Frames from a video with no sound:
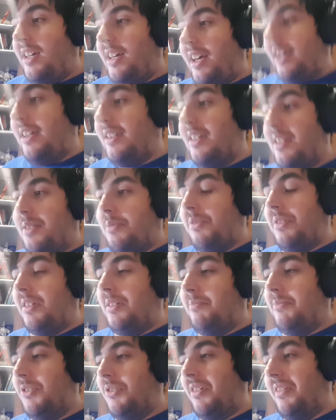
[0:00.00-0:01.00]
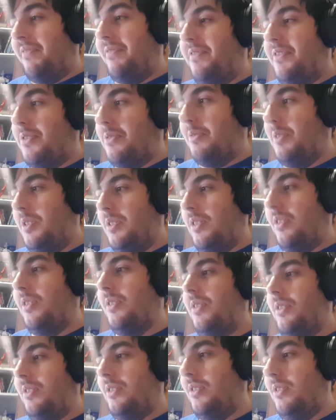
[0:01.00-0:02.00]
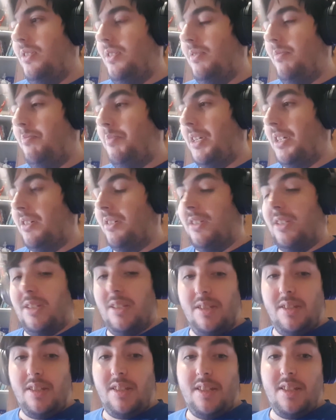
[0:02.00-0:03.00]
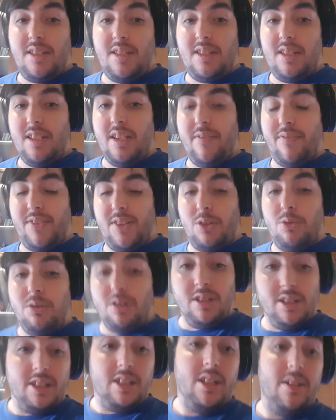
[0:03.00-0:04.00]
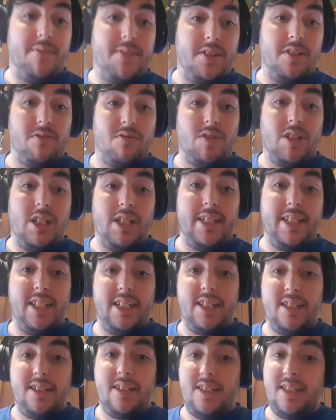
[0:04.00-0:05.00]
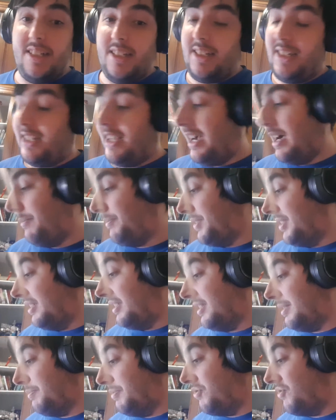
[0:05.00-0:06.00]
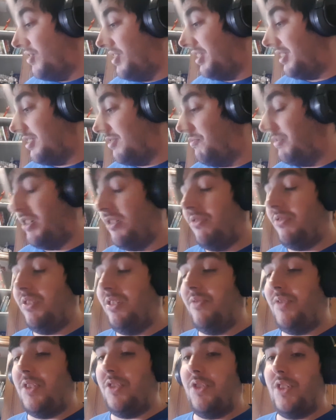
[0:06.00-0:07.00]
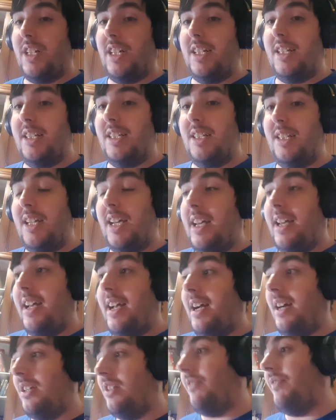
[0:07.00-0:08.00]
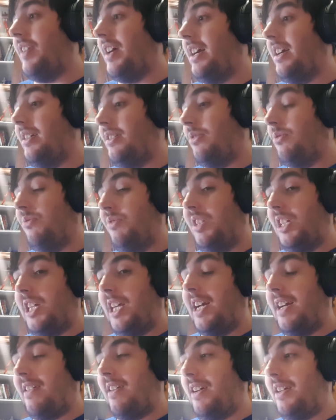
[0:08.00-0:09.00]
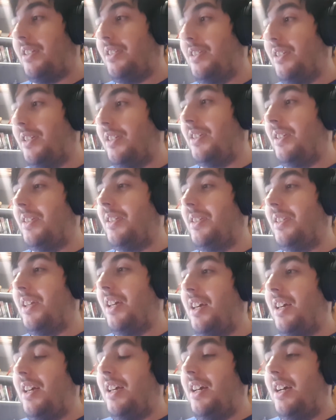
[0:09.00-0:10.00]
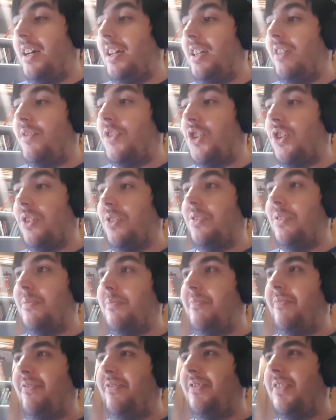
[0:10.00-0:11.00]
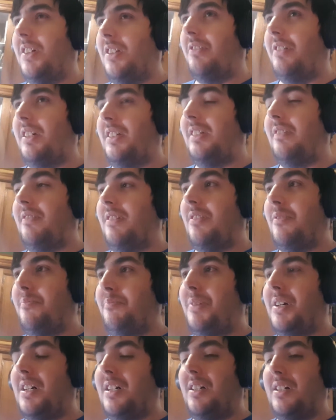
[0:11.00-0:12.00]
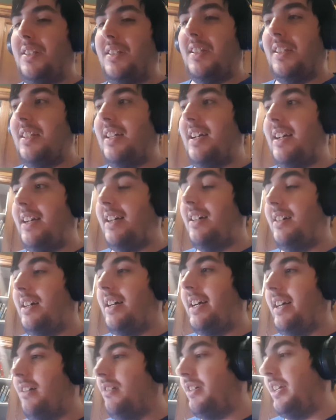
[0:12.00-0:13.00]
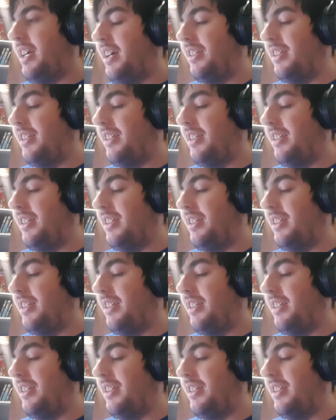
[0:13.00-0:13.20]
And that's what I'm looking forward to. Because if the quality of your writing up to this point, the world you've created, how you've handled the characters, how you've shown them following their own paths, and how